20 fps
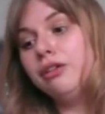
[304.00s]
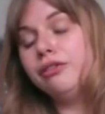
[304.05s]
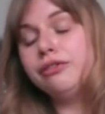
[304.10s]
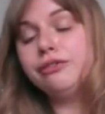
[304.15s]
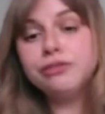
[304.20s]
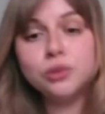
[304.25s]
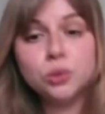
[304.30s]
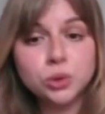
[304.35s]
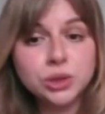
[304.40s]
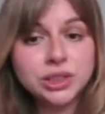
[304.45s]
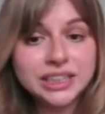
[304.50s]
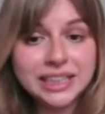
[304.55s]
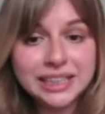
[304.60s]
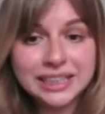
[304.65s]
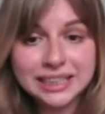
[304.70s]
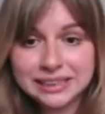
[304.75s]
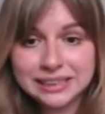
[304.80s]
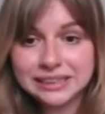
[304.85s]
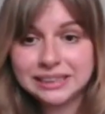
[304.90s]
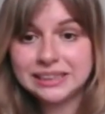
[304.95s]

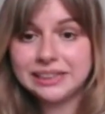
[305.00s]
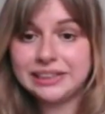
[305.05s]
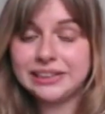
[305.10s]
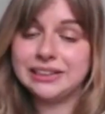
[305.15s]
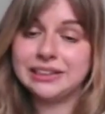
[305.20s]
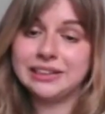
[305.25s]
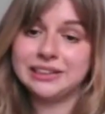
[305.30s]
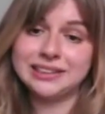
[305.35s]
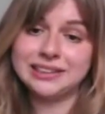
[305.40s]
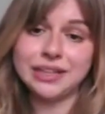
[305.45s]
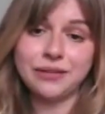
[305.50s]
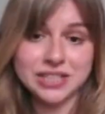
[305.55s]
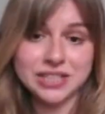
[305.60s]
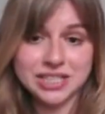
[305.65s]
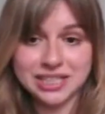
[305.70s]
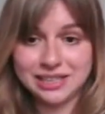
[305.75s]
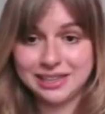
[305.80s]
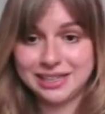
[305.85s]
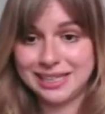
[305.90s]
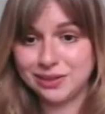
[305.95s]
£14,000 to
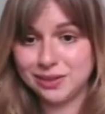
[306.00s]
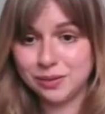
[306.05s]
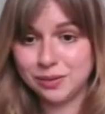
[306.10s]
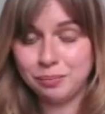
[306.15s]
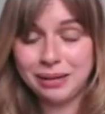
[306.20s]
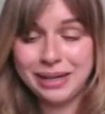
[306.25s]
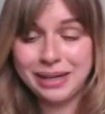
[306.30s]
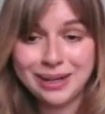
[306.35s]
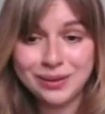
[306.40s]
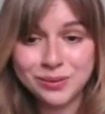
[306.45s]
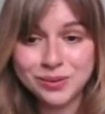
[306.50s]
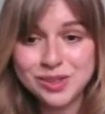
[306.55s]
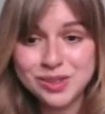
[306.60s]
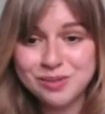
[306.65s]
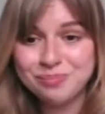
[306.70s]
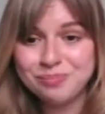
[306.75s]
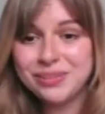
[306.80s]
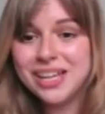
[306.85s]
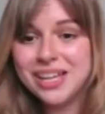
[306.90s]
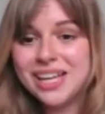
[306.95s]

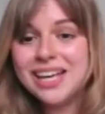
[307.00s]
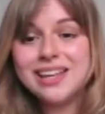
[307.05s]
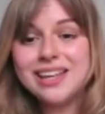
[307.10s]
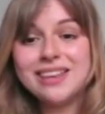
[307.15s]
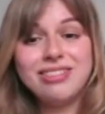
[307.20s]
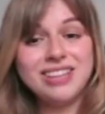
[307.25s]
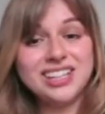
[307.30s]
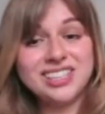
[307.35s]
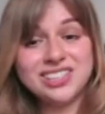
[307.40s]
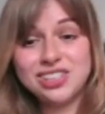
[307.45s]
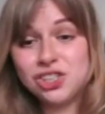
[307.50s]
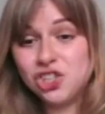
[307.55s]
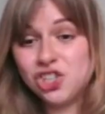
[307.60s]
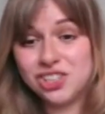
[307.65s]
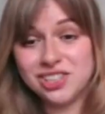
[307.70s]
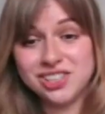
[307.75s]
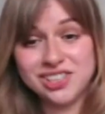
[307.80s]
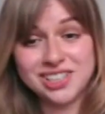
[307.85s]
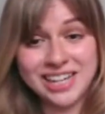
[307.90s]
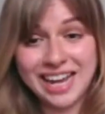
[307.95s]
£17,000. This is
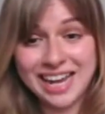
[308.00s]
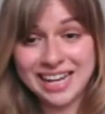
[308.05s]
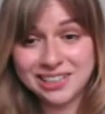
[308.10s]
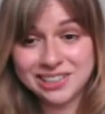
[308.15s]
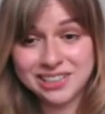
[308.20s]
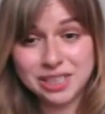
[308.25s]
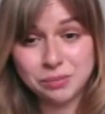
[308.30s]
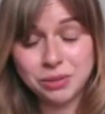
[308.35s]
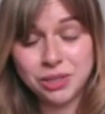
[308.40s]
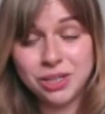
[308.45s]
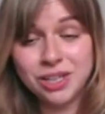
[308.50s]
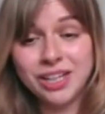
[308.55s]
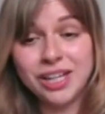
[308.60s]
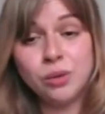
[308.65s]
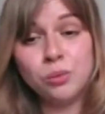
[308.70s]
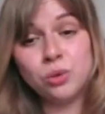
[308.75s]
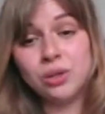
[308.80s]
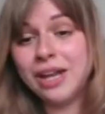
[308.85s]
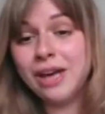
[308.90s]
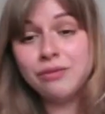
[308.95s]
just an estimate.
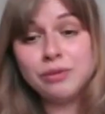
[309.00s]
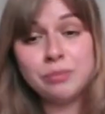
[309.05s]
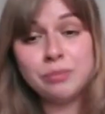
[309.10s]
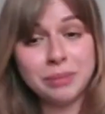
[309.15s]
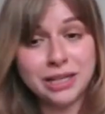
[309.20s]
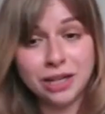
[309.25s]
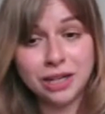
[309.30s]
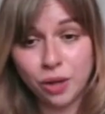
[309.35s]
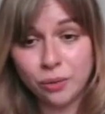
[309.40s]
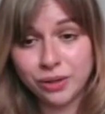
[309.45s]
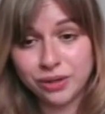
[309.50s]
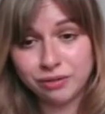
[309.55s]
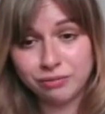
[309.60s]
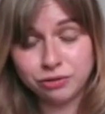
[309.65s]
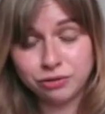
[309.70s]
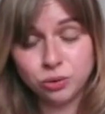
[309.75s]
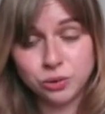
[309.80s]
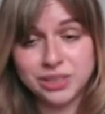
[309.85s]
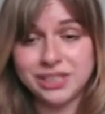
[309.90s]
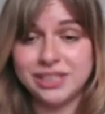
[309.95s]
It will never be lower
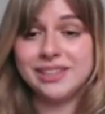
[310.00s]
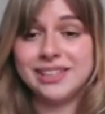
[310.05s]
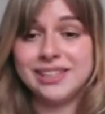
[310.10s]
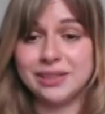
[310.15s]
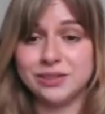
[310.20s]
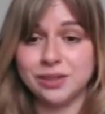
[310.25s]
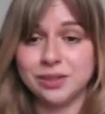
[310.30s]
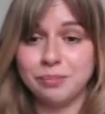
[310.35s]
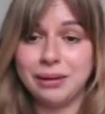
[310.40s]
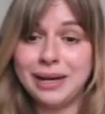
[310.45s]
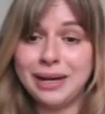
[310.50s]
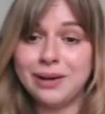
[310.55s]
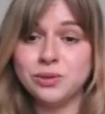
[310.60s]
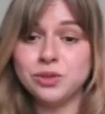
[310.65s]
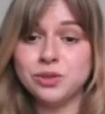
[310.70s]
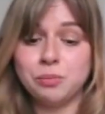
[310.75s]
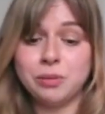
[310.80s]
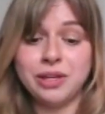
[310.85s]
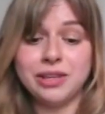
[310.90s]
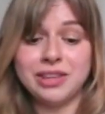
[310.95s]
than
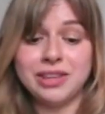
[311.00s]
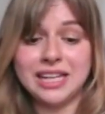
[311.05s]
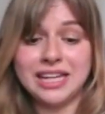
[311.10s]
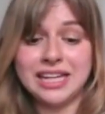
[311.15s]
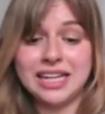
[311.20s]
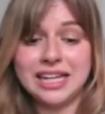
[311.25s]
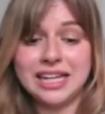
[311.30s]
£14,000, but